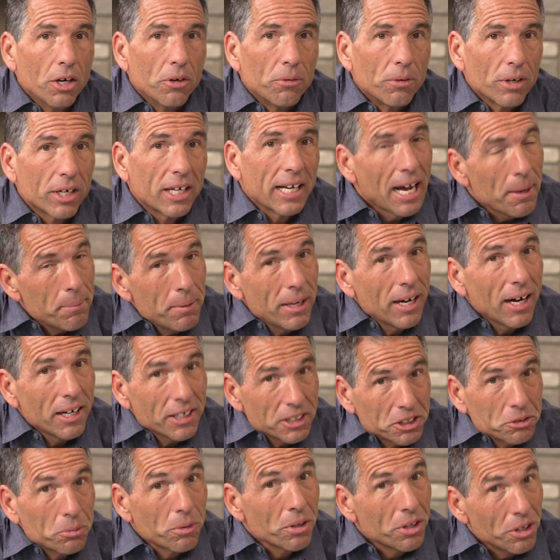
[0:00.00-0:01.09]
Well, can I be
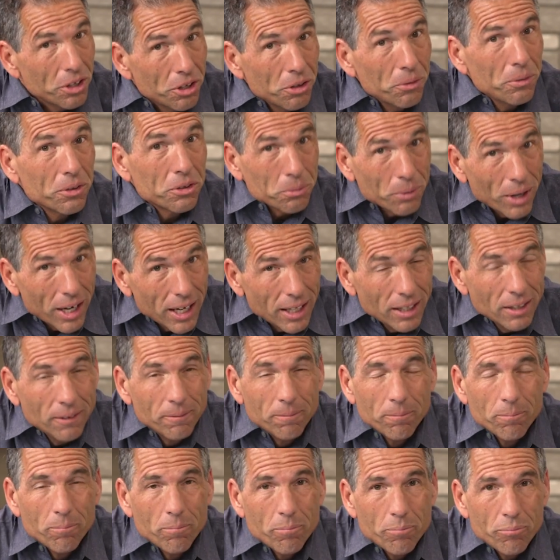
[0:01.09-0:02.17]
honest with you as well?
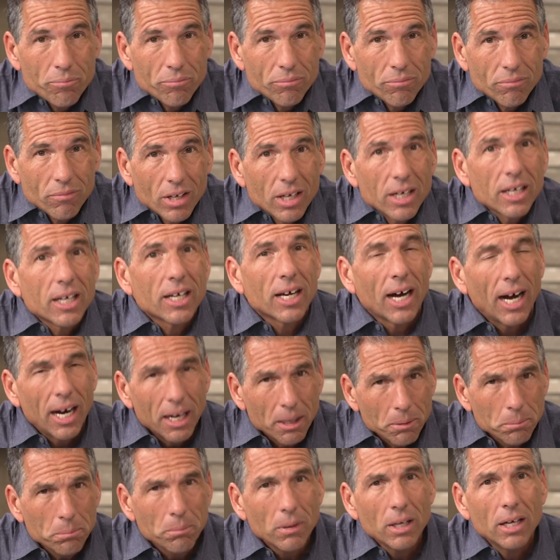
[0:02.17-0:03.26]

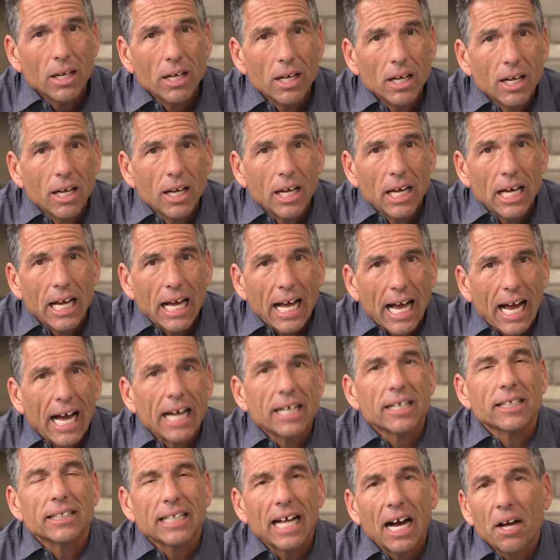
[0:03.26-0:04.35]
Come
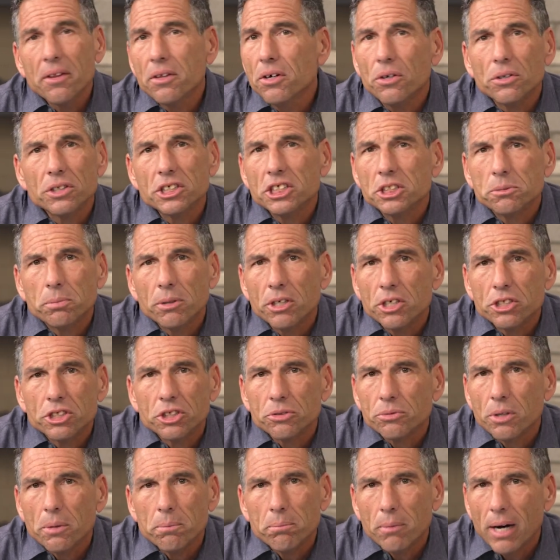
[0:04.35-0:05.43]
and allow the Holy Spirit to
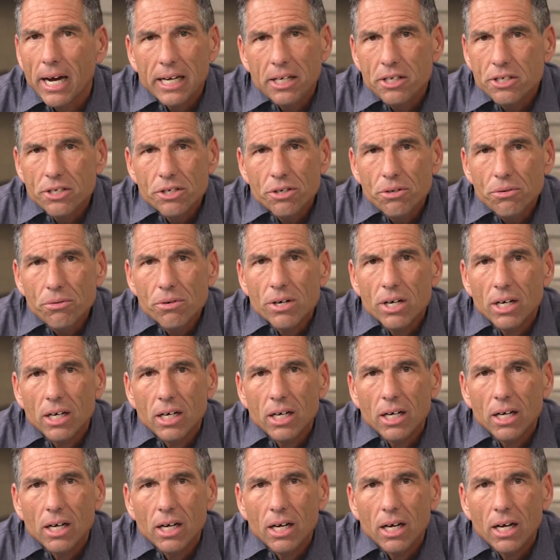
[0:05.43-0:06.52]
remind you
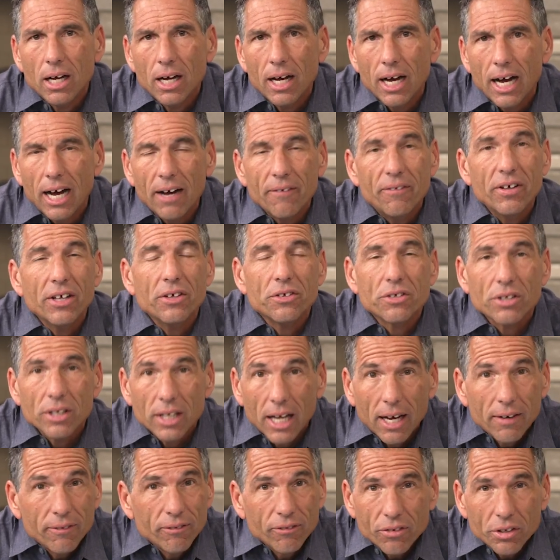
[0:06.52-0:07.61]
of his
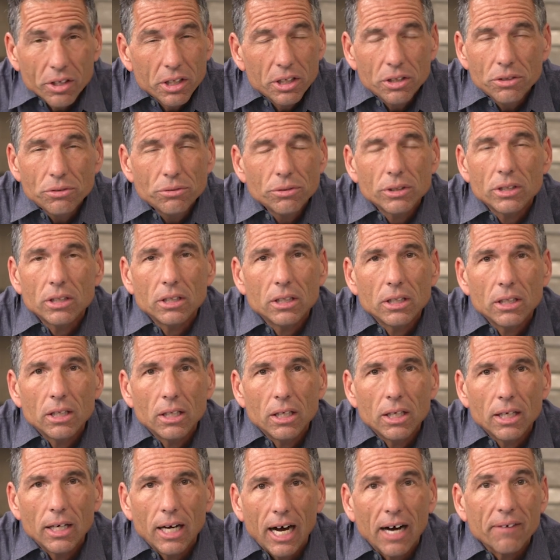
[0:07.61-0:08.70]
love for you,
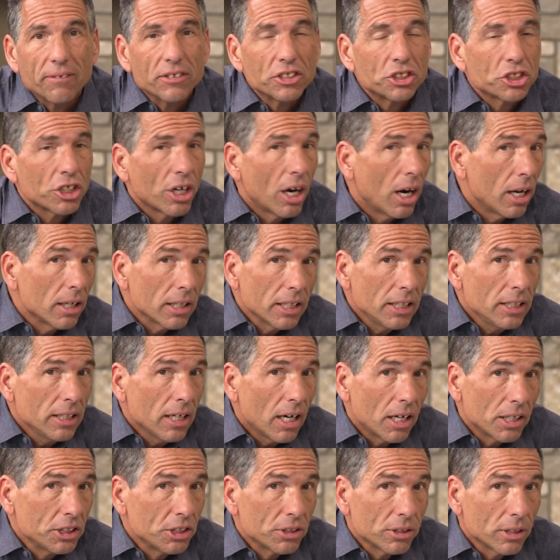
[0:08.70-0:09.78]
of his calling
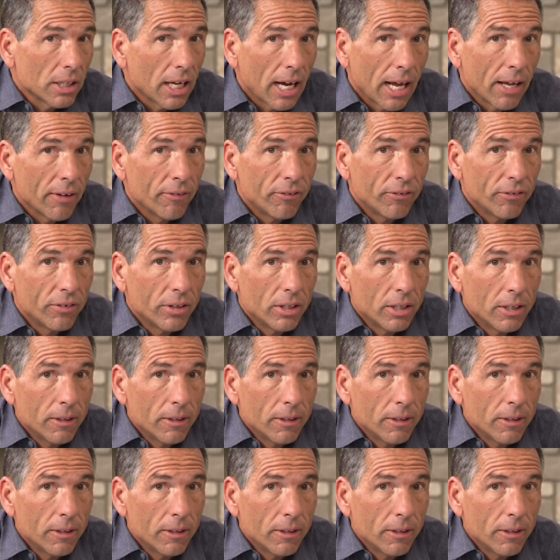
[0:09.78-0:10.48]
on your life.